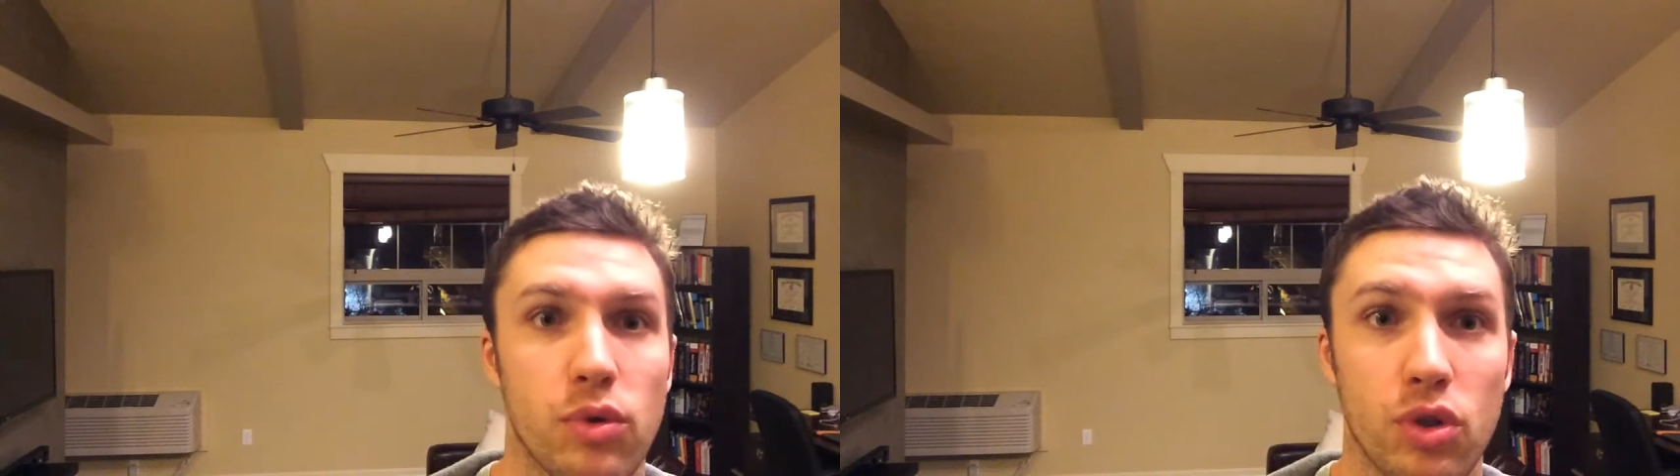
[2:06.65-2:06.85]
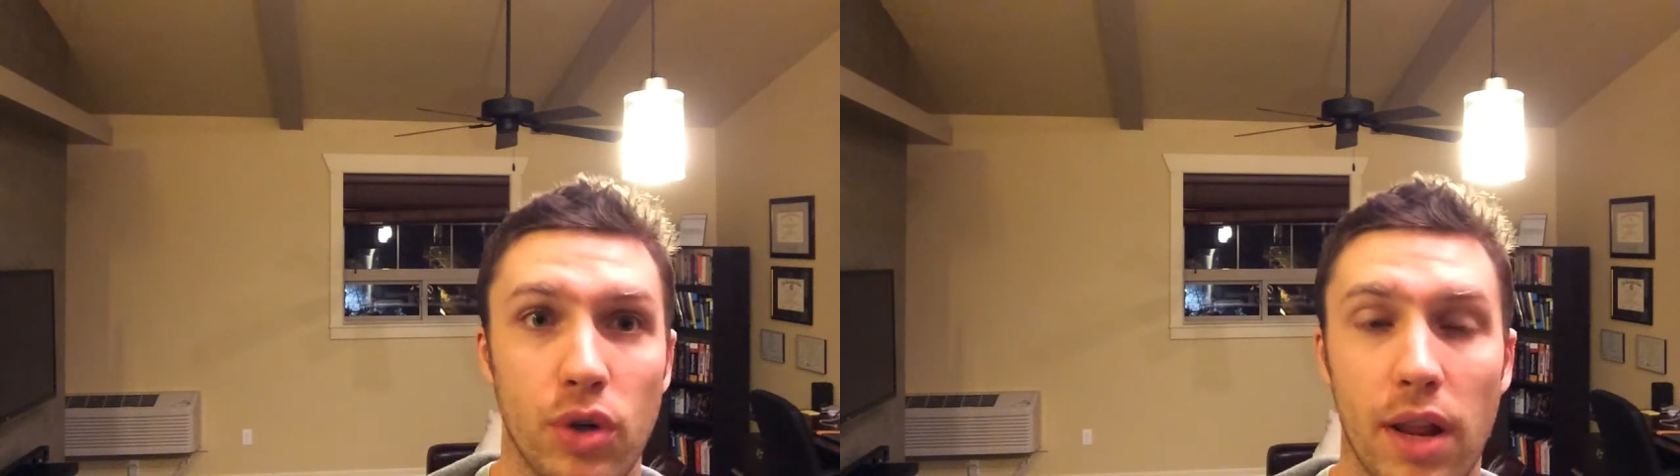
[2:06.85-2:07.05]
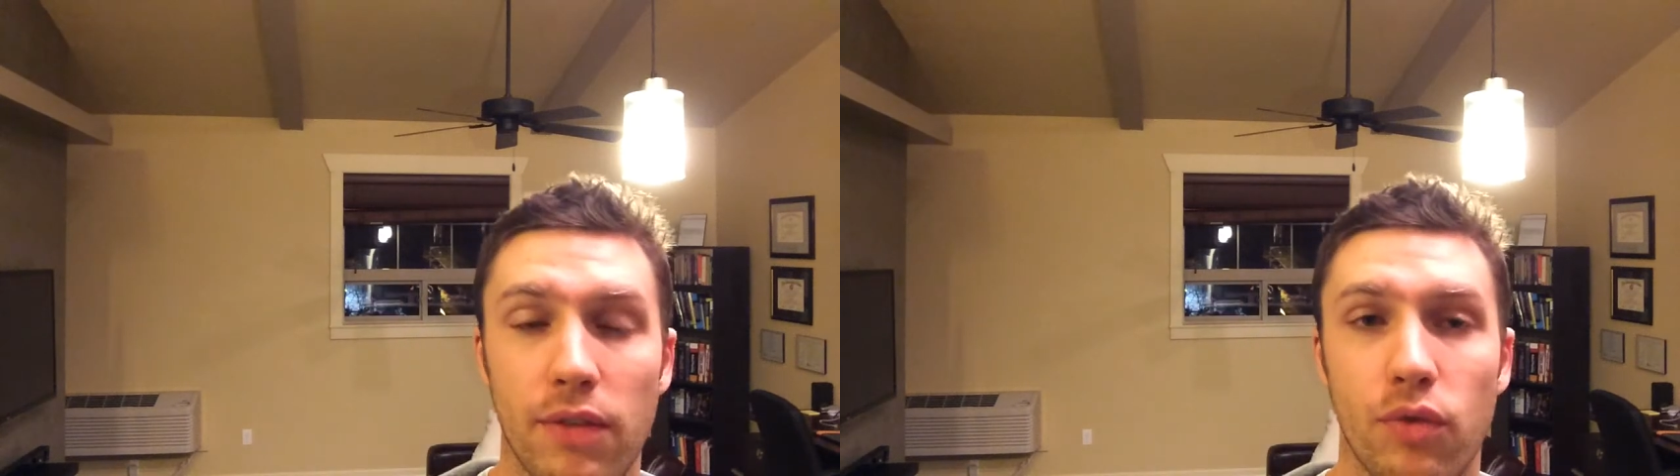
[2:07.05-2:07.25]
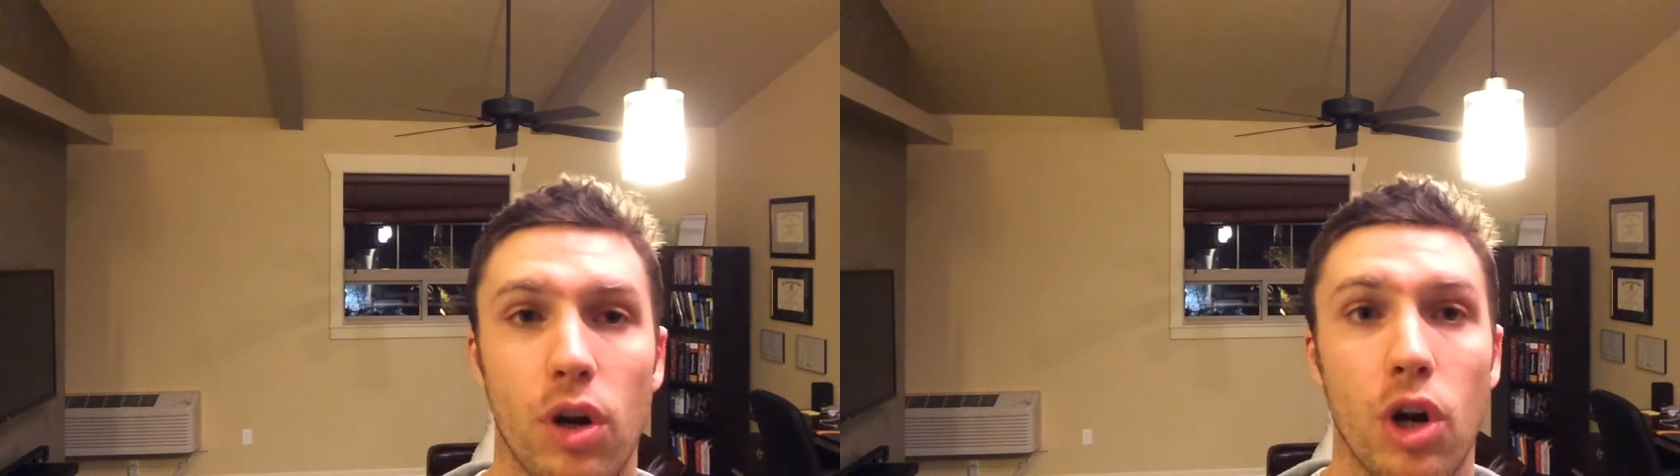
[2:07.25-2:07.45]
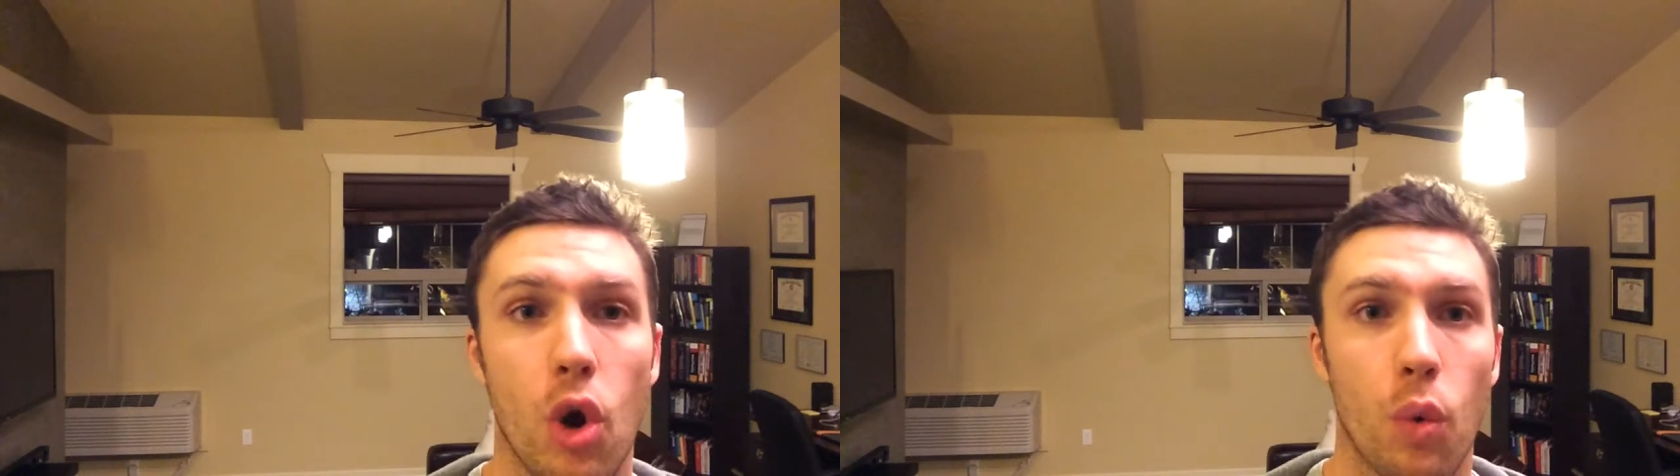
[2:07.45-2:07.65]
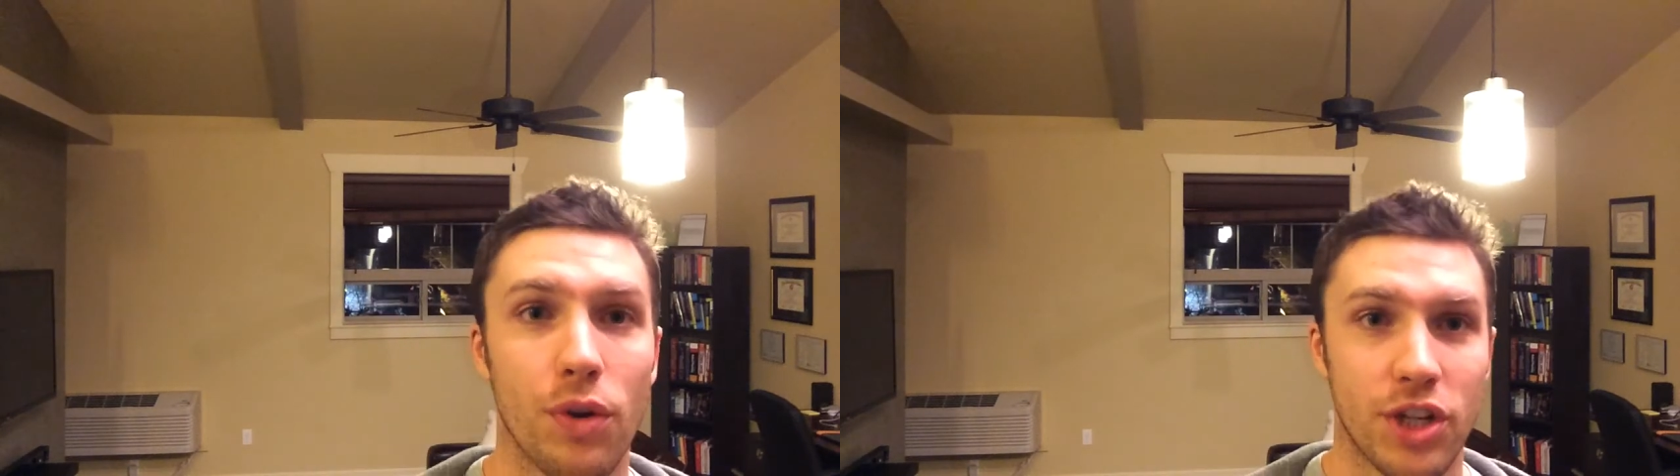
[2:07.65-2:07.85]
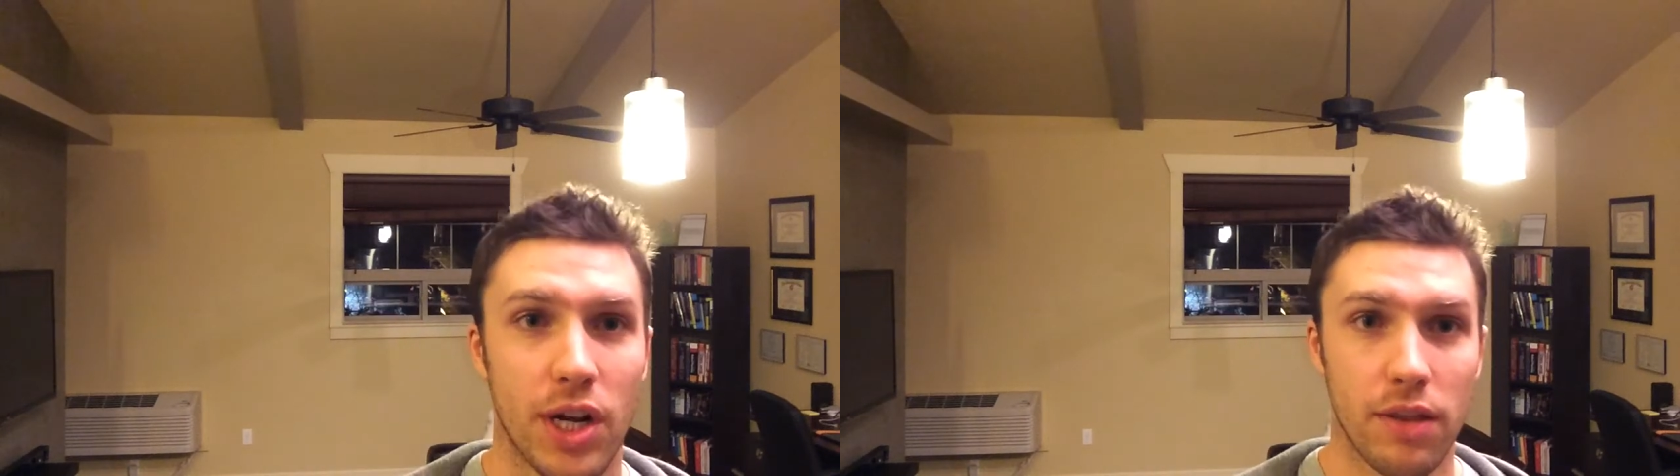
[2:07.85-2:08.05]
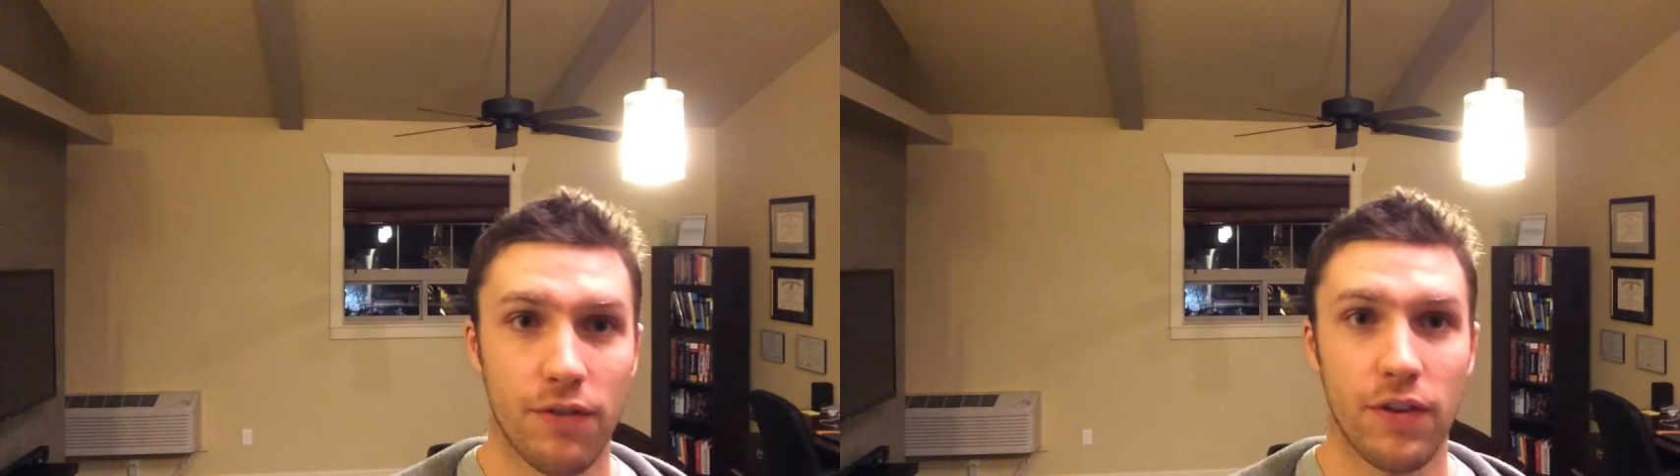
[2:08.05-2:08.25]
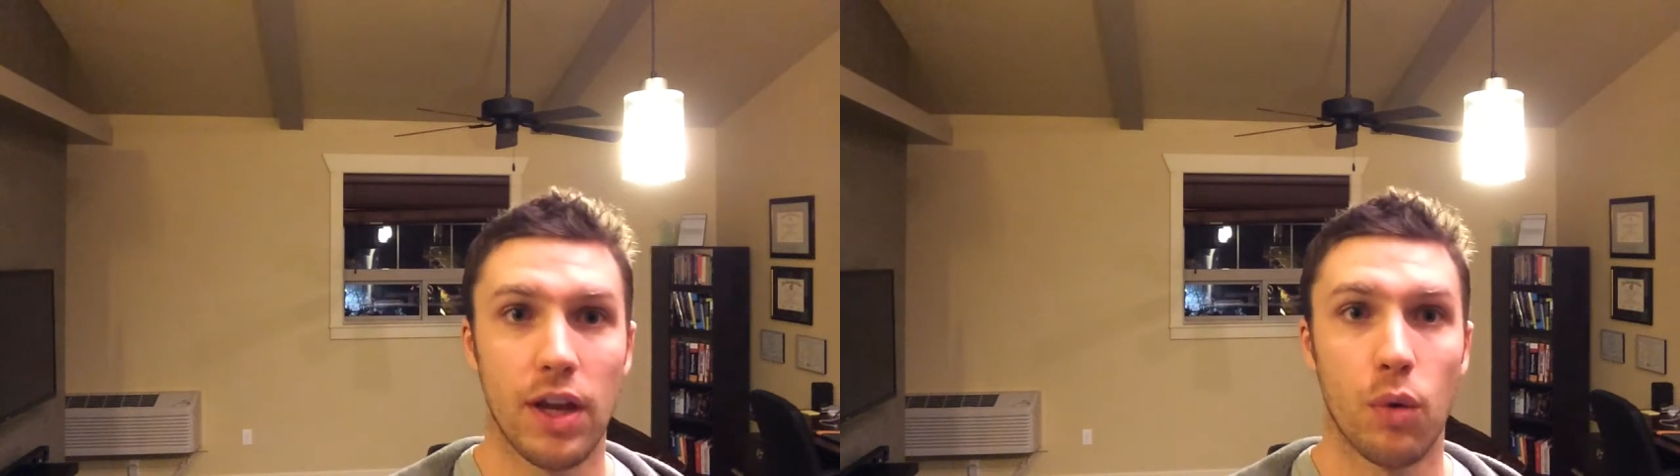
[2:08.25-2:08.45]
So let's go down to the floor, we'll check out the feet,